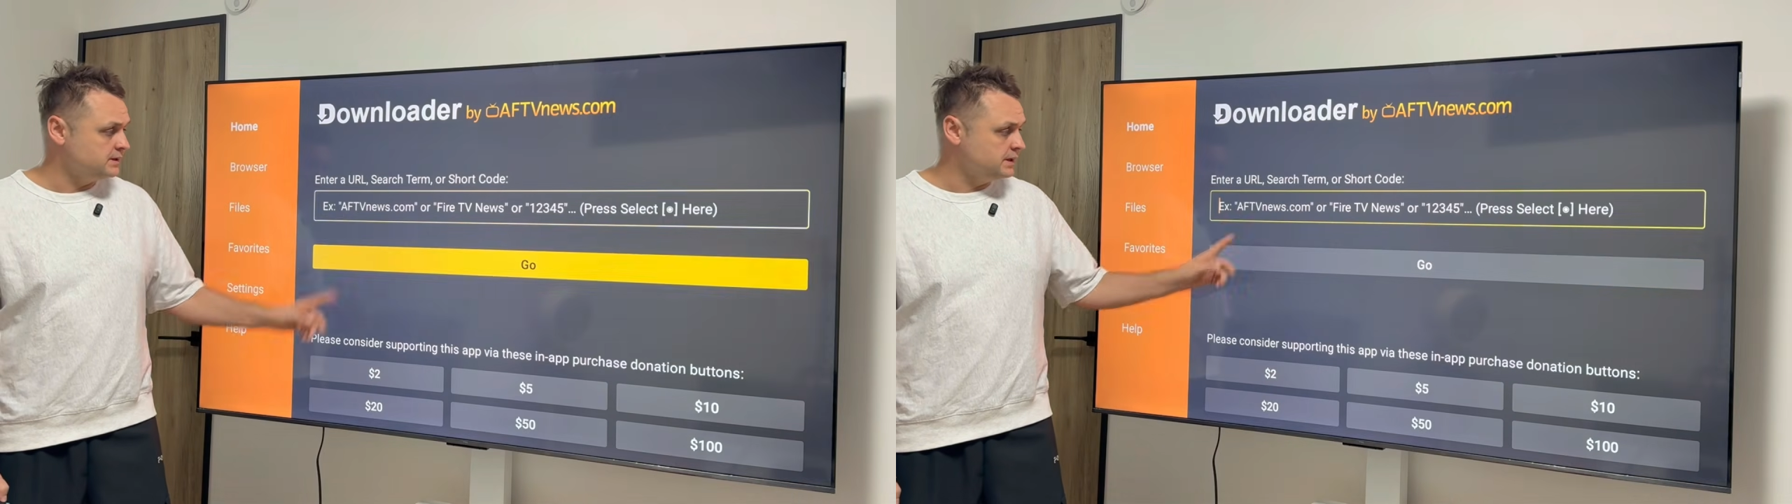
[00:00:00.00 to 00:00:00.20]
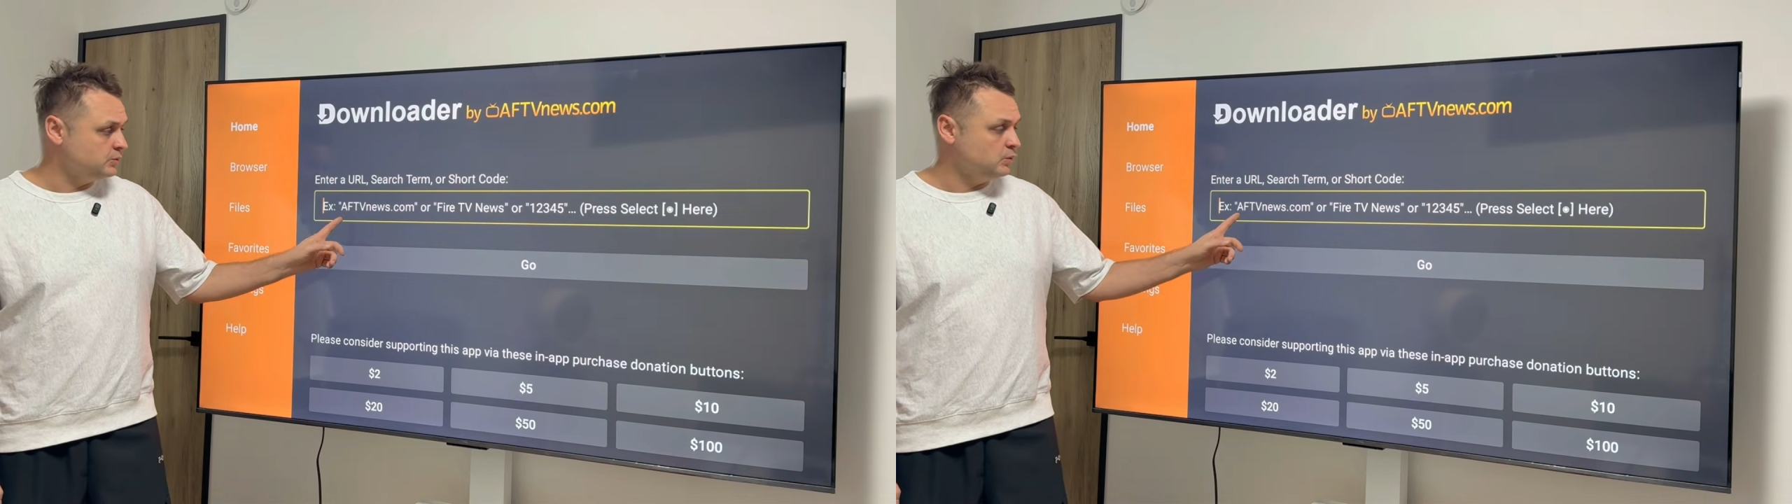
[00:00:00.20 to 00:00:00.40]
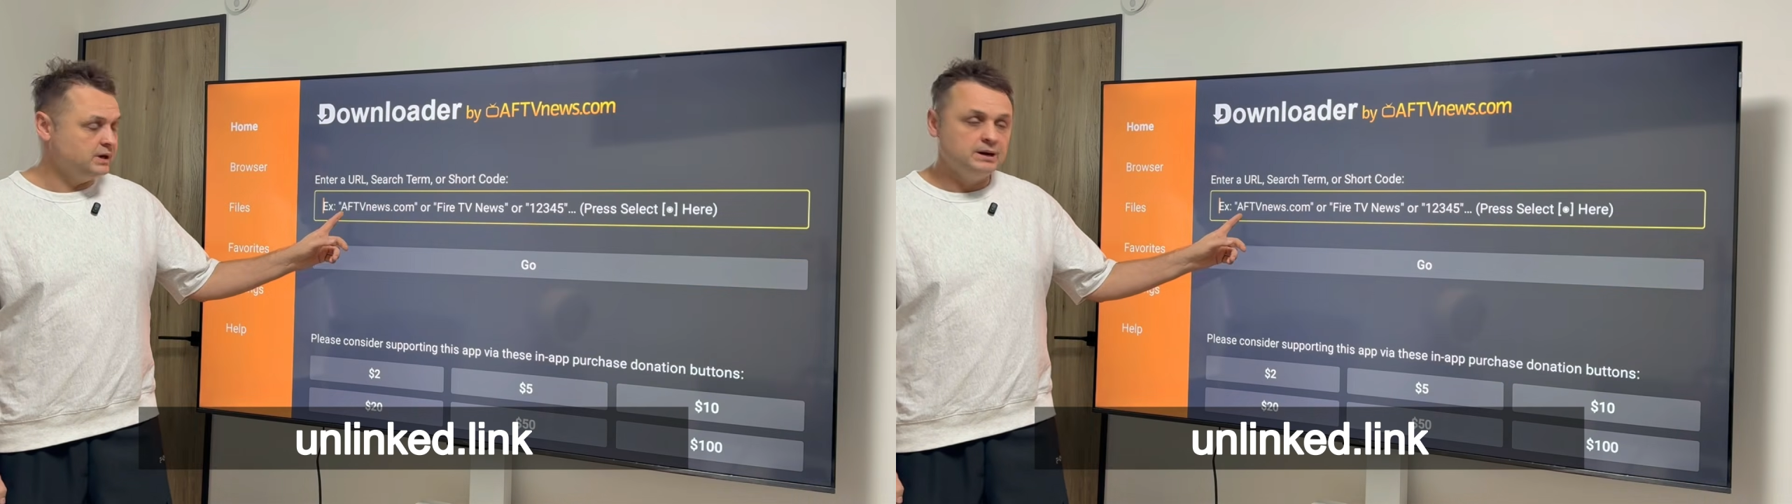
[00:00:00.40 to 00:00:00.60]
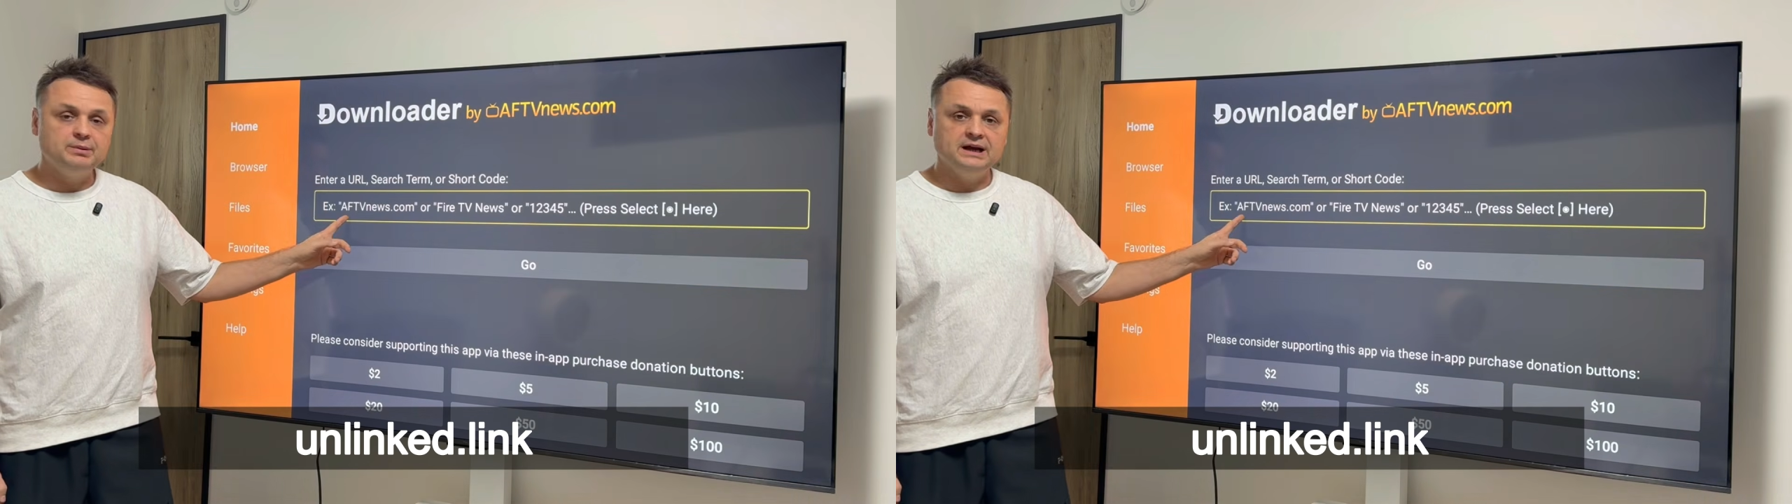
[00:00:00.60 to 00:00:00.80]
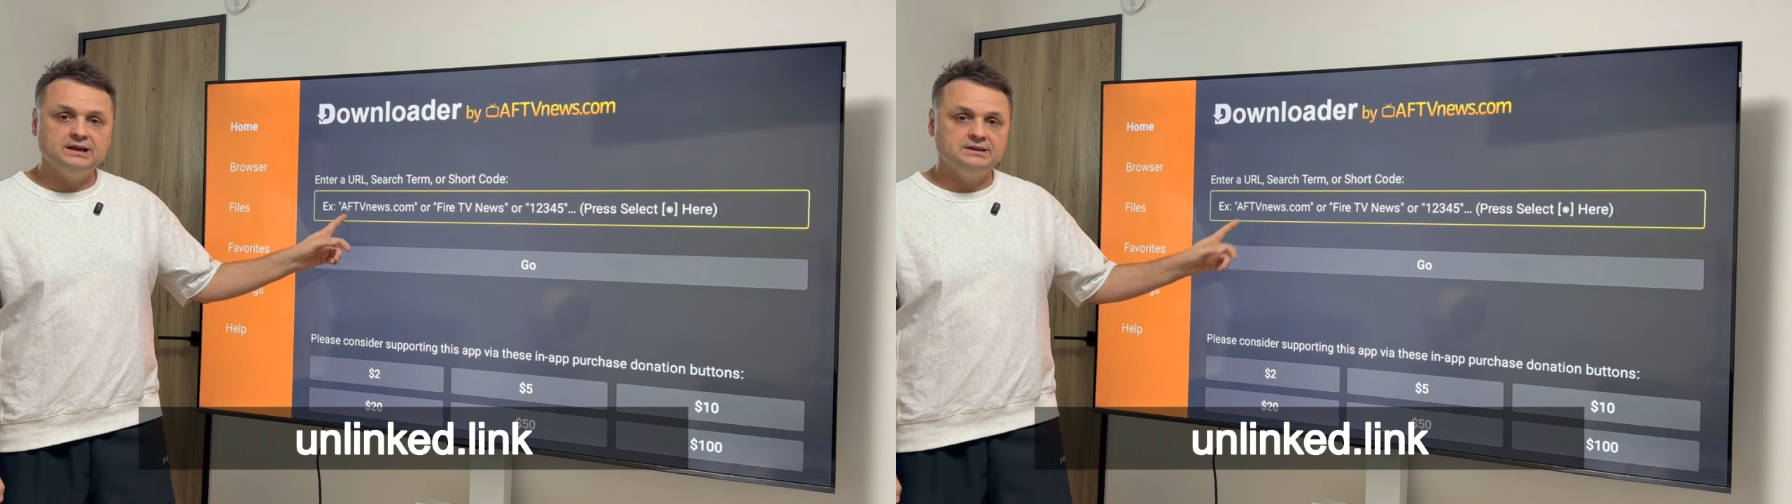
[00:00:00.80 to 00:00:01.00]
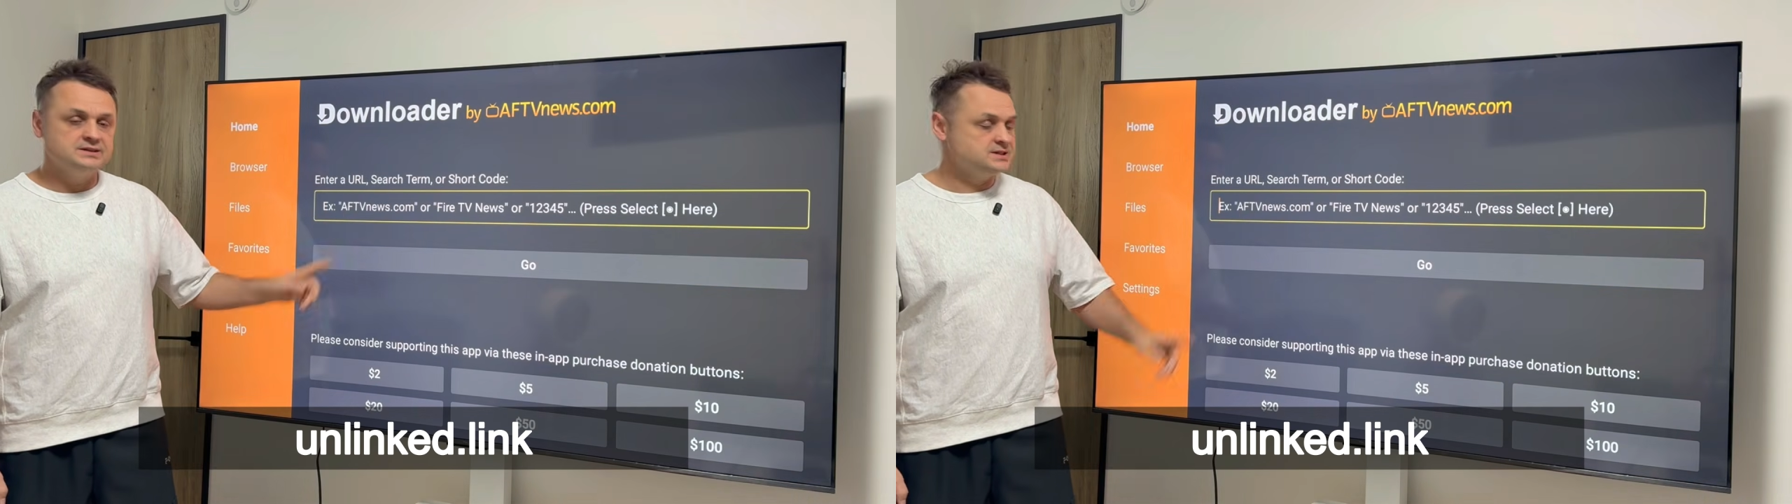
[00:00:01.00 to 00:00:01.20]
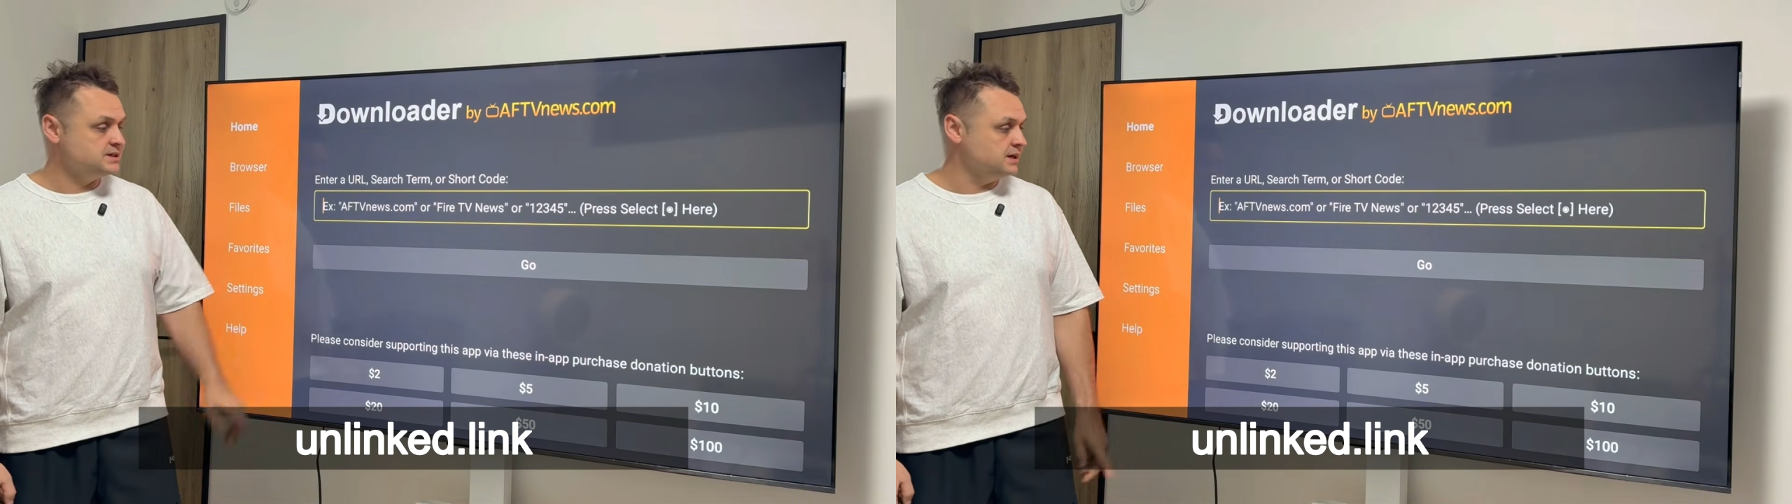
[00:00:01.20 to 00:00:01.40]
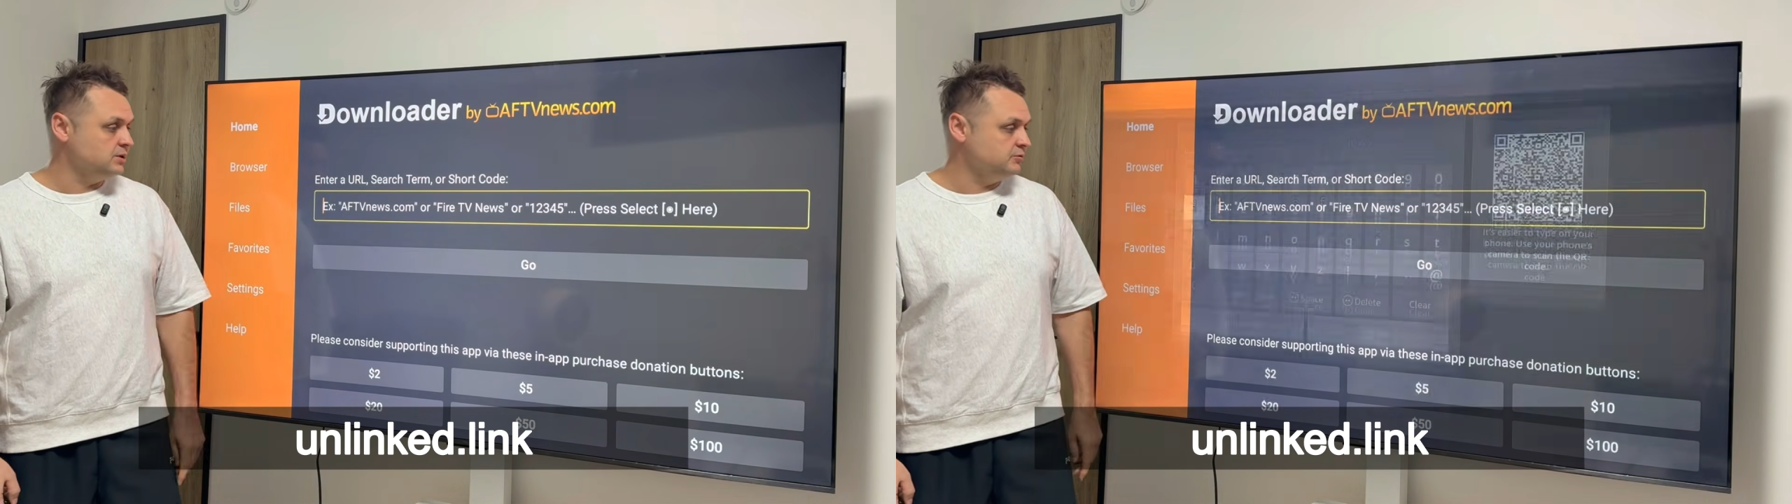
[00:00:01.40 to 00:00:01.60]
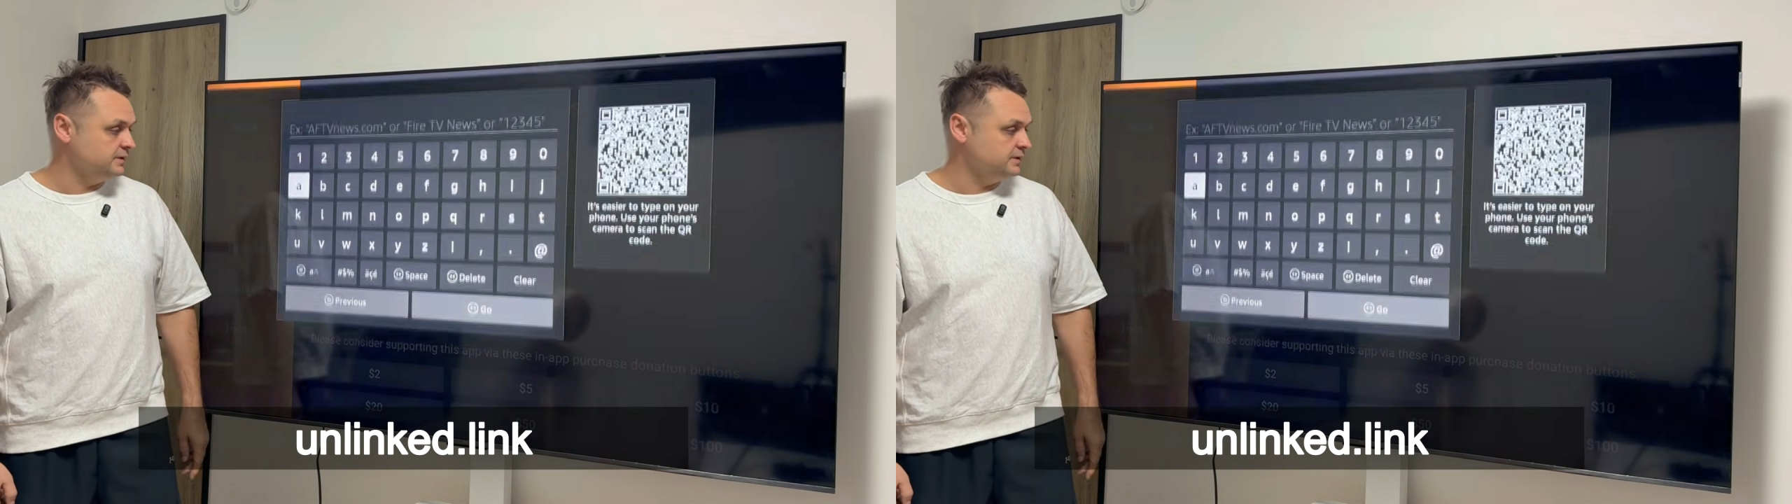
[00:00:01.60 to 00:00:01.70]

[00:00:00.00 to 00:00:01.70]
click one up, highlight this yellow